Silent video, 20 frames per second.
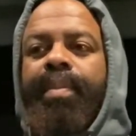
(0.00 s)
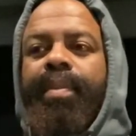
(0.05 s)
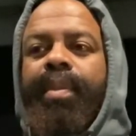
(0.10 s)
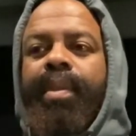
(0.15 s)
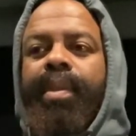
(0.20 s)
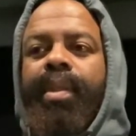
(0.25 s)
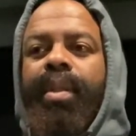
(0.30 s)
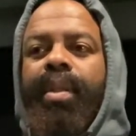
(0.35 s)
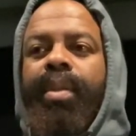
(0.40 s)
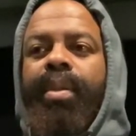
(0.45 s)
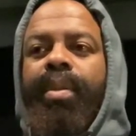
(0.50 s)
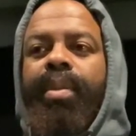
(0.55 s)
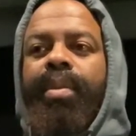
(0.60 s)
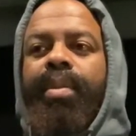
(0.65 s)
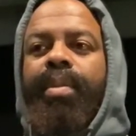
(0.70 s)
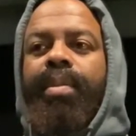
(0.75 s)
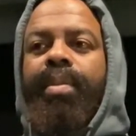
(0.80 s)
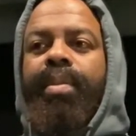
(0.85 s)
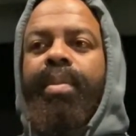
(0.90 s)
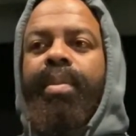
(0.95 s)
So
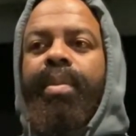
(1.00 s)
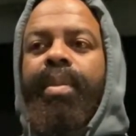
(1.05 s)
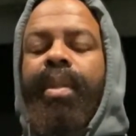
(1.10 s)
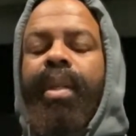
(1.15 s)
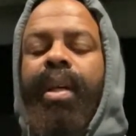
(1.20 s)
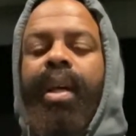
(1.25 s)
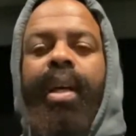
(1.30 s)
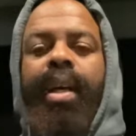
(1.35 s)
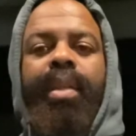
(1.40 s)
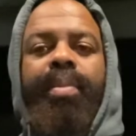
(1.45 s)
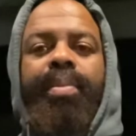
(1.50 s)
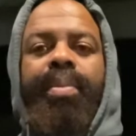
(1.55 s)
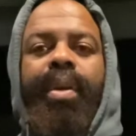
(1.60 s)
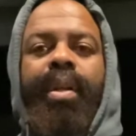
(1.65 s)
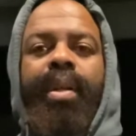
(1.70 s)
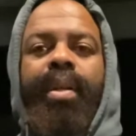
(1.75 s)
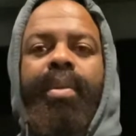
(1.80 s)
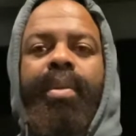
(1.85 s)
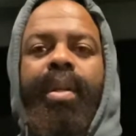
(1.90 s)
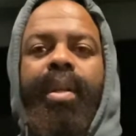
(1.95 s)
how the
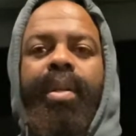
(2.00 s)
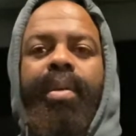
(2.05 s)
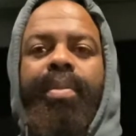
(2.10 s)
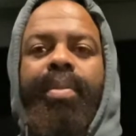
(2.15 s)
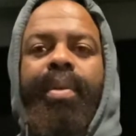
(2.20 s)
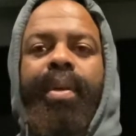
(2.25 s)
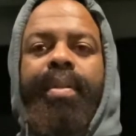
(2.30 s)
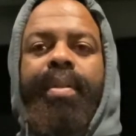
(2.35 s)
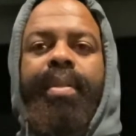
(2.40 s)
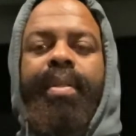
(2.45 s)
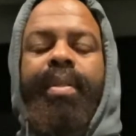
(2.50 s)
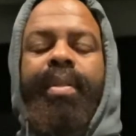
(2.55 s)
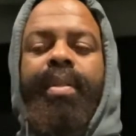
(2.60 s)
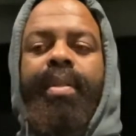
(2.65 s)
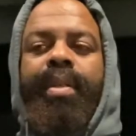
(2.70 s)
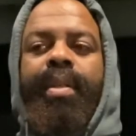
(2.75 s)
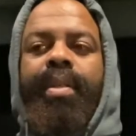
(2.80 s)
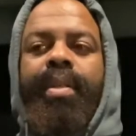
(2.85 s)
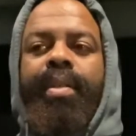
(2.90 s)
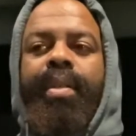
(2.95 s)
pranayama breaths
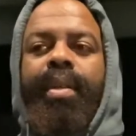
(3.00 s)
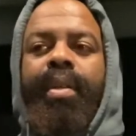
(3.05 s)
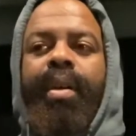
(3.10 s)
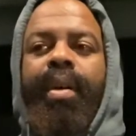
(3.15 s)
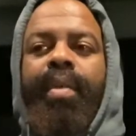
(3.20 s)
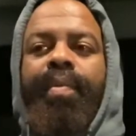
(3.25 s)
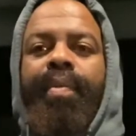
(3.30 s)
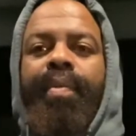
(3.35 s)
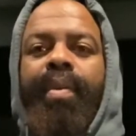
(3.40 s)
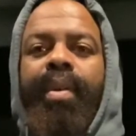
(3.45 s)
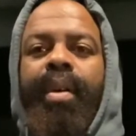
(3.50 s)
start off,